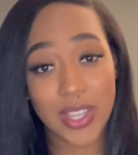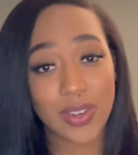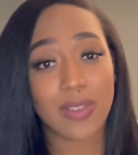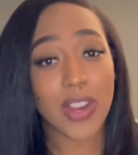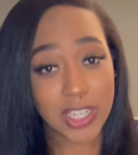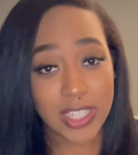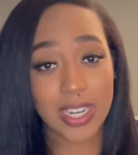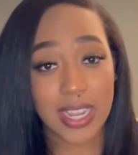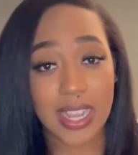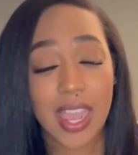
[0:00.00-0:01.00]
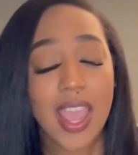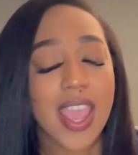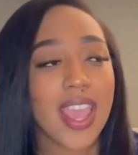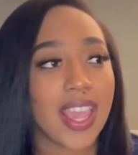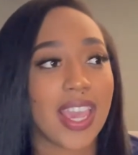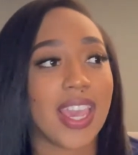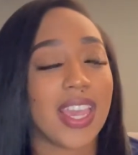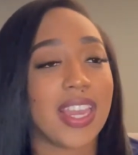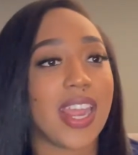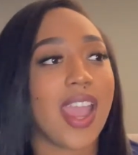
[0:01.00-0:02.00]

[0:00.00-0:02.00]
University and